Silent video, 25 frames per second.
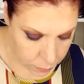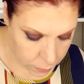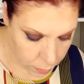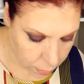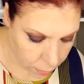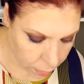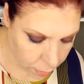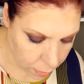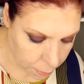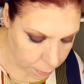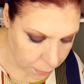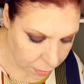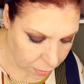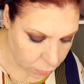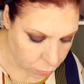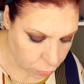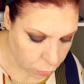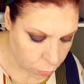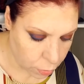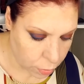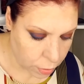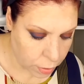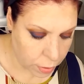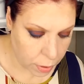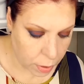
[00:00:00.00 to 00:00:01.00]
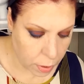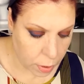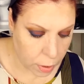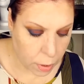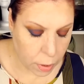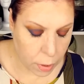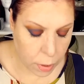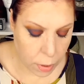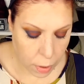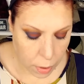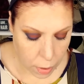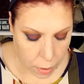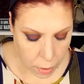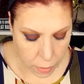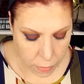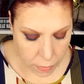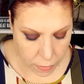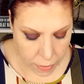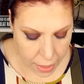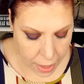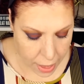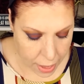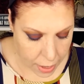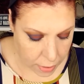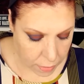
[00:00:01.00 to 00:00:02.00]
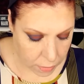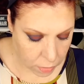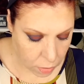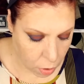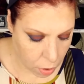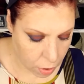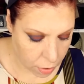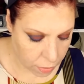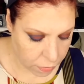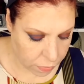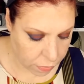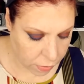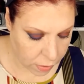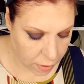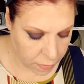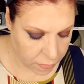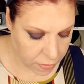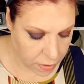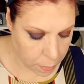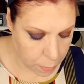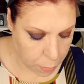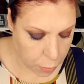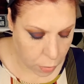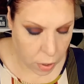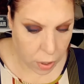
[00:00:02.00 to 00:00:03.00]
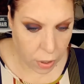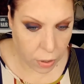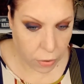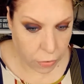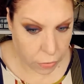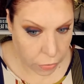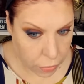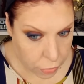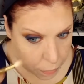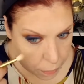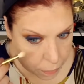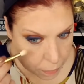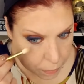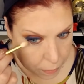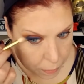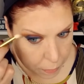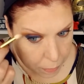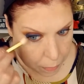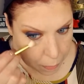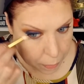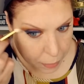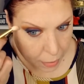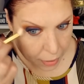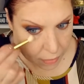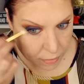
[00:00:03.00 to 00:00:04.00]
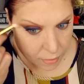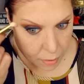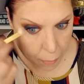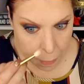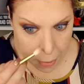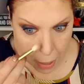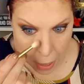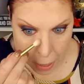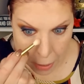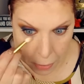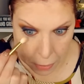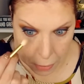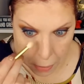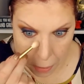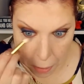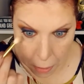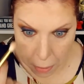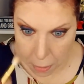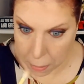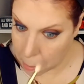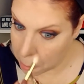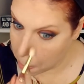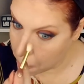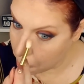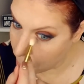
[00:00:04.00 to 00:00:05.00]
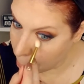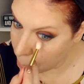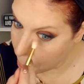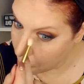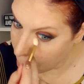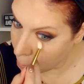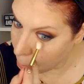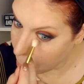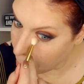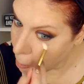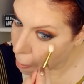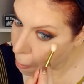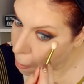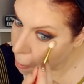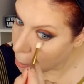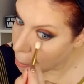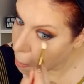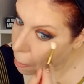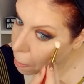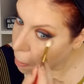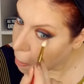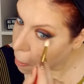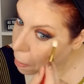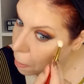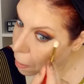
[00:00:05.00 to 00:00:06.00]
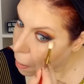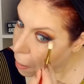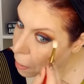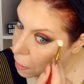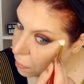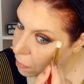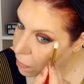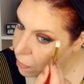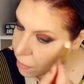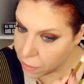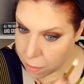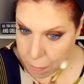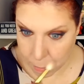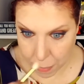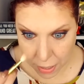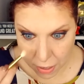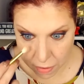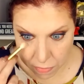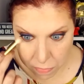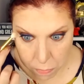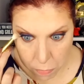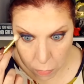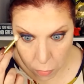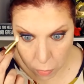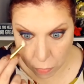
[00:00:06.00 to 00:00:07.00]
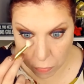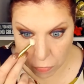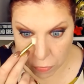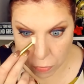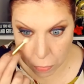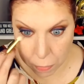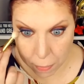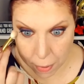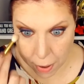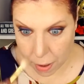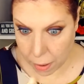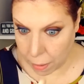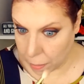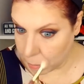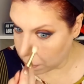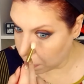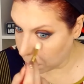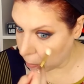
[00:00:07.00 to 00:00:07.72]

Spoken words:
Okay, make sure that our fluffy brush picks up anything that might have moved around.